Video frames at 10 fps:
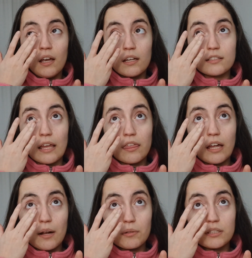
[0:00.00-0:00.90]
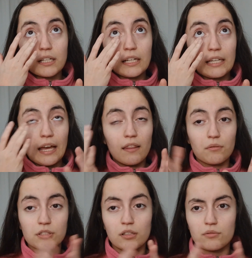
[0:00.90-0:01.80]
because I thought I wasn't going to get the
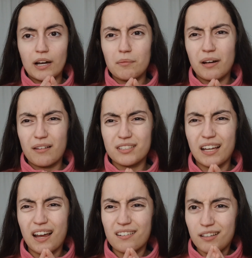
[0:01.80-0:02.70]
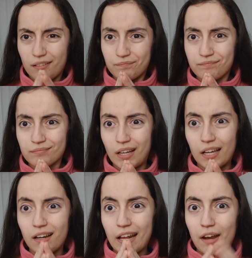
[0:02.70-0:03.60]
results right, but I was like, I don't know. I
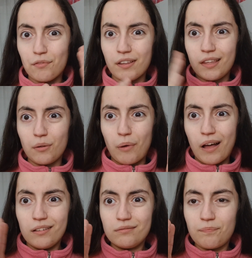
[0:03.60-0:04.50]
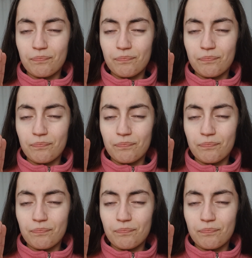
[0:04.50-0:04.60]
got everything well.